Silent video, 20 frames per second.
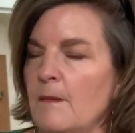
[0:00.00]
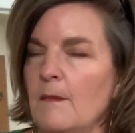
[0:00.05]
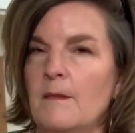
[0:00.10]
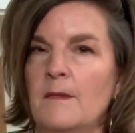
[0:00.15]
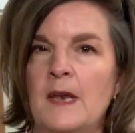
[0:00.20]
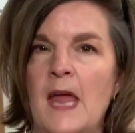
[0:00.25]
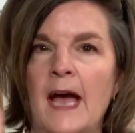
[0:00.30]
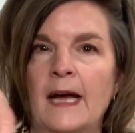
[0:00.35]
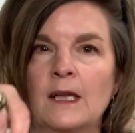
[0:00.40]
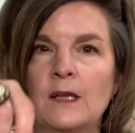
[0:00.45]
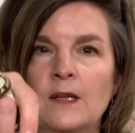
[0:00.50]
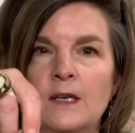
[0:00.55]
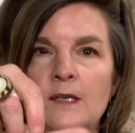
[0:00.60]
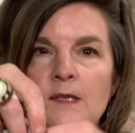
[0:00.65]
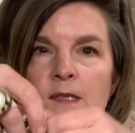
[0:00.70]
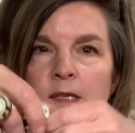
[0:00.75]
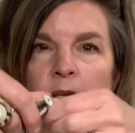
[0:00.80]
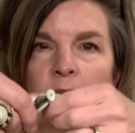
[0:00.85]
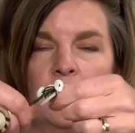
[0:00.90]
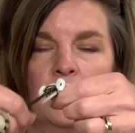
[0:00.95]

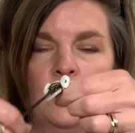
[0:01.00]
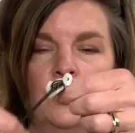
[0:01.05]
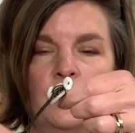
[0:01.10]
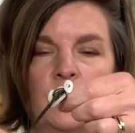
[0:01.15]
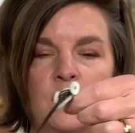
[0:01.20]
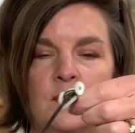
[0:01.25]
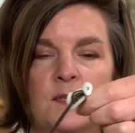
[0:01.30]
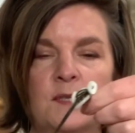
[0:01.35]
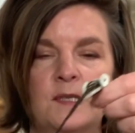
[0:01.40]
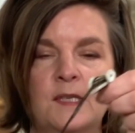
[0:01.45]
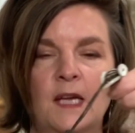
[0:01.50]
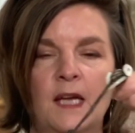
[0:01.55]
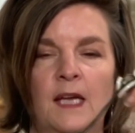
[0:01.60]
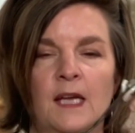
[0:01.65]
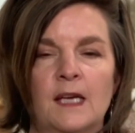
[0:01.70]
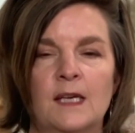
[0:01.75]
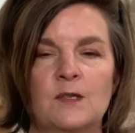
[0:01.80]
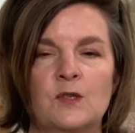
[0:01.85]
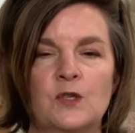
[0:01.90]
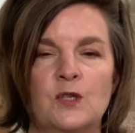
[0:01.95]
necklace you can see
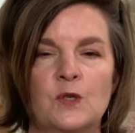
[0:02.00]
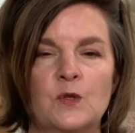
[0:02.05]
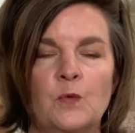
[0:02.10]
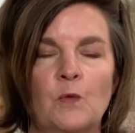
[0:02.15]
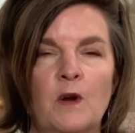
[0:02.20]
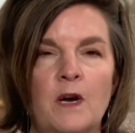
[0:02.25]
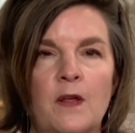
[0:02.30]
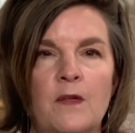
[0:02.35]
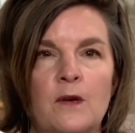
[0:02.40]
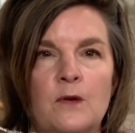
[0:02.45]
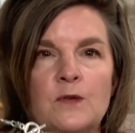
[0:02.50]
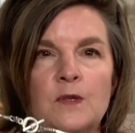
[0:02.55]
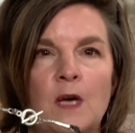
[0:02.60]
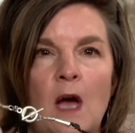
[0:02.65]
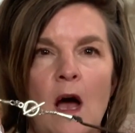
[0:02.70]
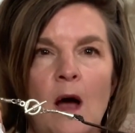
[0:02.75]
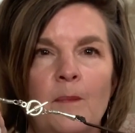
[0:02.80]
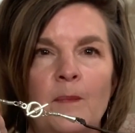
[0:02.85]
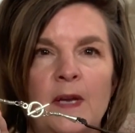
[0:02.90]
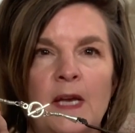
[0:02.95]
is just one of those
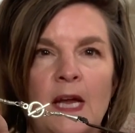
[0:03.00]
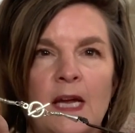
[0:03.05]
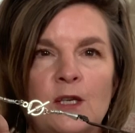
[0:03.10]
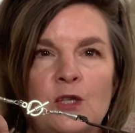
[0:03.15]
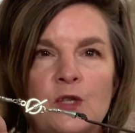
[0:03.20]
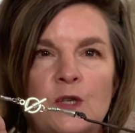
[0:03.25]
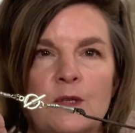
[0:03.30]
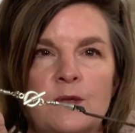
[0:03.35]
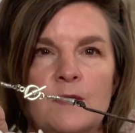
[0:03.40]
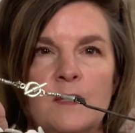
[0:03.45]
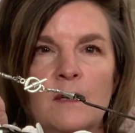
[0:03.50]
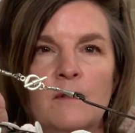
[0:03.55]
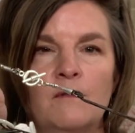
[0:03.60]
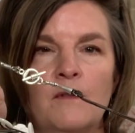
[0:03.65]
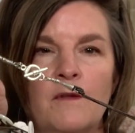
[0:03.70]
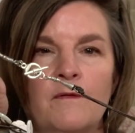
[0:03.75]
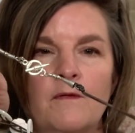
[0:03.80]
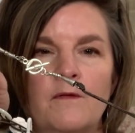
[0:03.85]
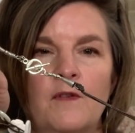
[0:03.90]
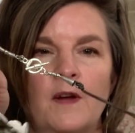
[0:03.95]
combinations of
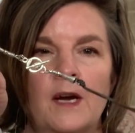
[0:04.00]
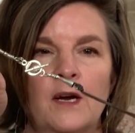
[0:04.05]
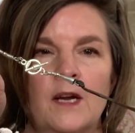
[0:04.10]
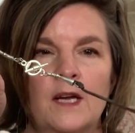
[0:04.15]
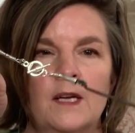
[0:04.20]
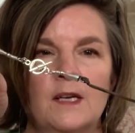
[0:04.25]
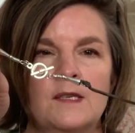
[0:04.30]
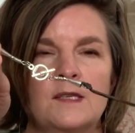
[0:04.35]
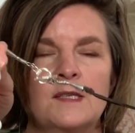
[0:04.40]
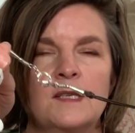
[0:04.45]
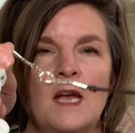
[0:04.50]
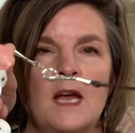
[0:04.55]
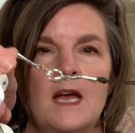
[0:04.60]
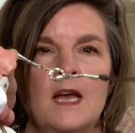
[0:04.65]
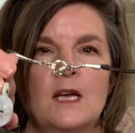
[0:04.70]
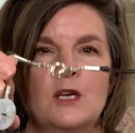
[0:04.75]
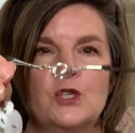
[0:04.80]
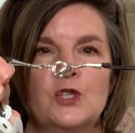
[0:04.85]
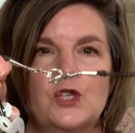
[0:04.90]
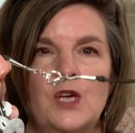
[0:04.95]
various
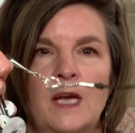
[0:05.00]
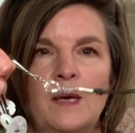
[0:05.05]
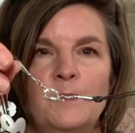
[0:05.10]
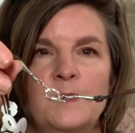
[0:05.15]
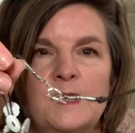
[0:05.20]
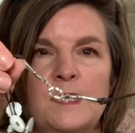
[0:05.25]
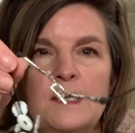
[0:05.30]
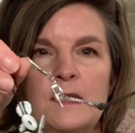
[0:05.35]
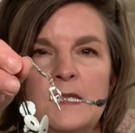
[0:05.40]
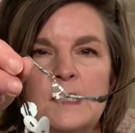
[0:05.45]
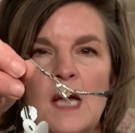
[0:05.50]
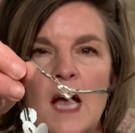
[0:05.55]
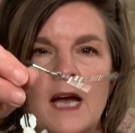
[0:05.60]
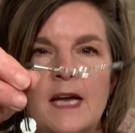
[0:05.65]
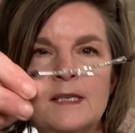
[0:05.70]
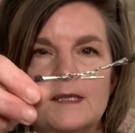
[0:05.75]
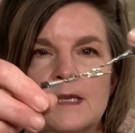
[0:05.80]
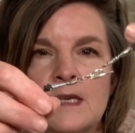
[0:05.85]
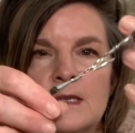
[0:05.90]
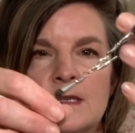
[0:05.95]
shapes and
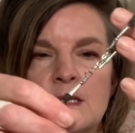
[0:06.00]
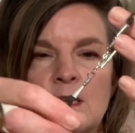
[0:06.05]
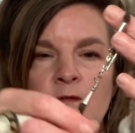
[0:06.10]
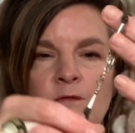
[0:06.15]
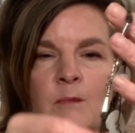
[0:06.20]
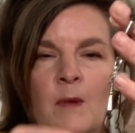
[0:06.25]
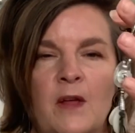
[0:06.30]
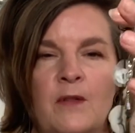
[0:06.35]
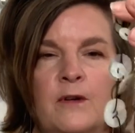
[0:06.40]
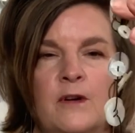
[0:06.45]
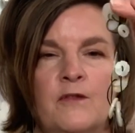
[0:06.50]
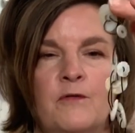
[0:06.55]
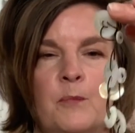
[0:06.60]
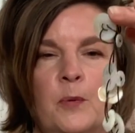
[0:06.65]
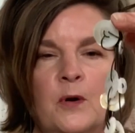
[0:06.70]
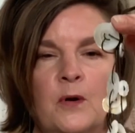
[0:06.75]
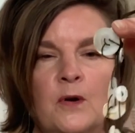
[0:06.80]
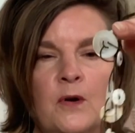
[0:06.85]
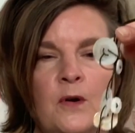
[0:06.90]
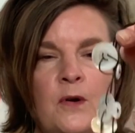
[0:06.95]
sizes of mother of
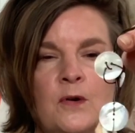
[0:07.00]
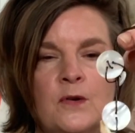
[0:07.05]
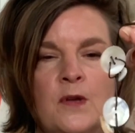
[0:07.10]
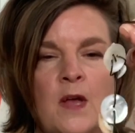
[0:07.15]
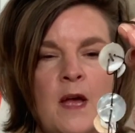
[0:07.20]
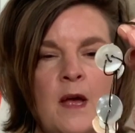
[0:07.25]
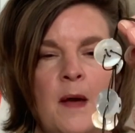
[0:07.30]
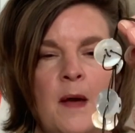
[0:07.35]
pearl